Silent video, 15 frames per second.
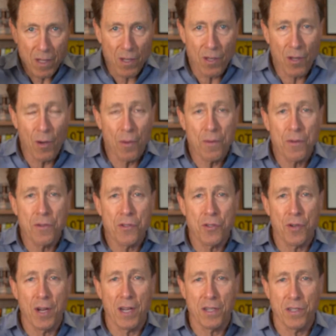no other
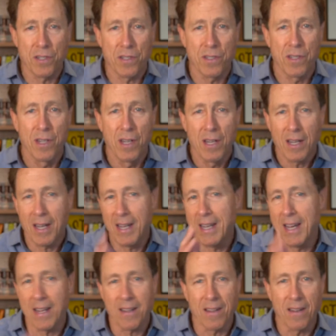distractions.
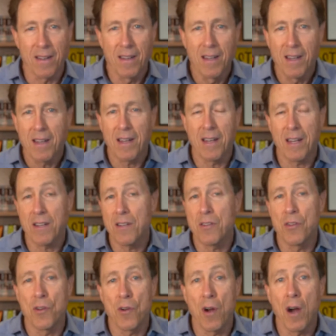Connected
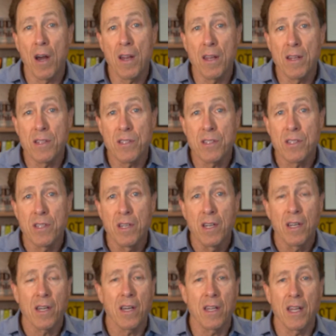to your audience,
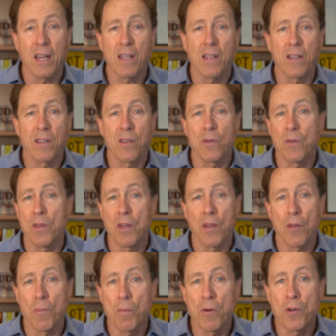connected to the
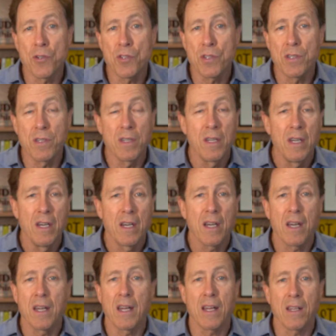other person,
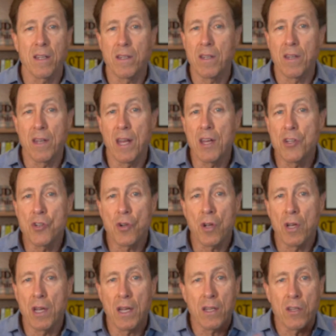connected to nature,
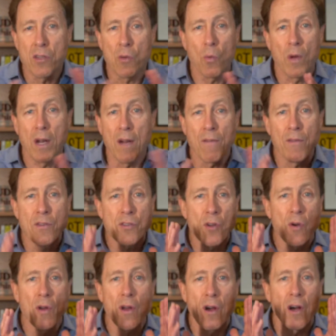connected to whatever is
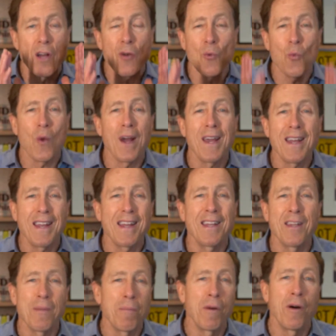going on right
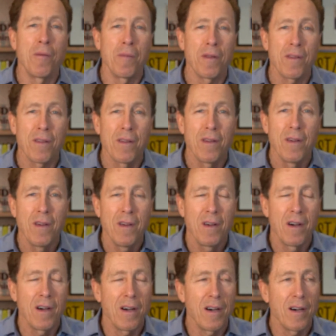in the moment.
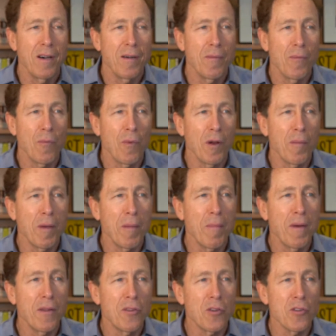One of my
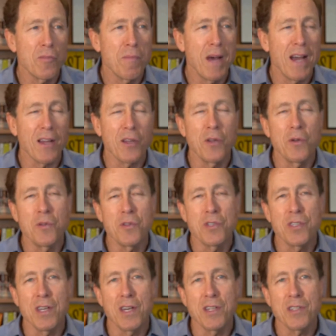mentors, Mac Newton,
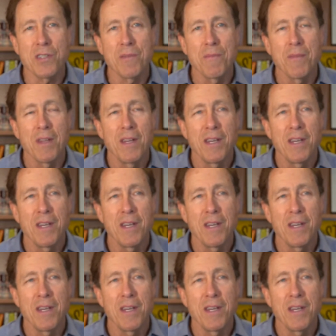says